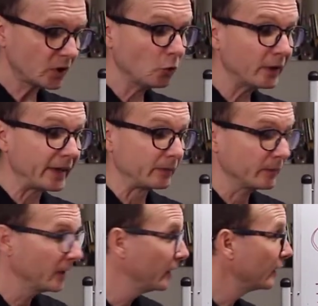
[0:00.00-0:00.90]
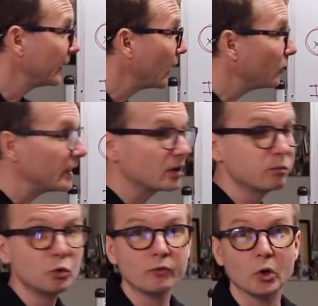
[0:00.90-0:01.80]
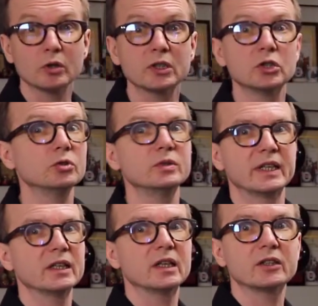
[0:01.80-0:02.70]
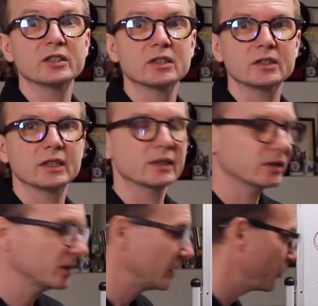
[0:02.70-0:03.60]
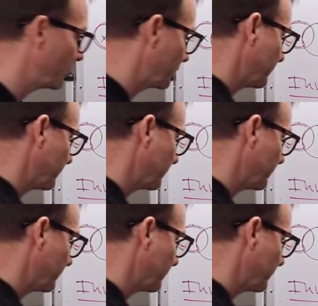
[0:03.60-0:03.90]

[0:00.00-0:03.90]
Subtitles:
Okay, now let's move on to the Aristotelian standpoint.